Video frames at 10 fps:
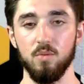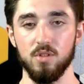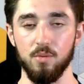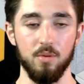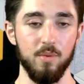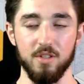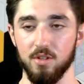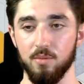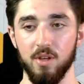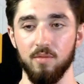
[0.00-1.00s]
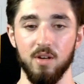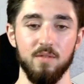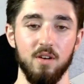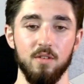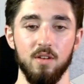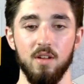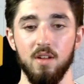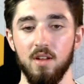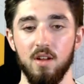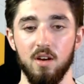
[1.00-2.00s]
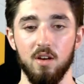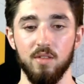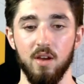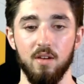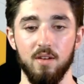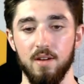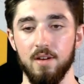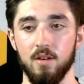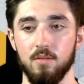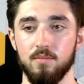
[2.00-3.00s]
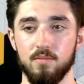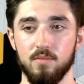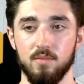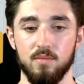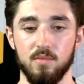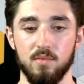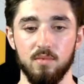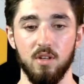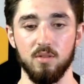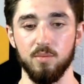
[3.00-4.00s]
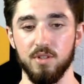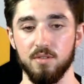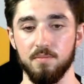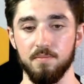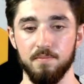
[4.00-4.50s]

So we want to make sure we get rid of all that contemplation.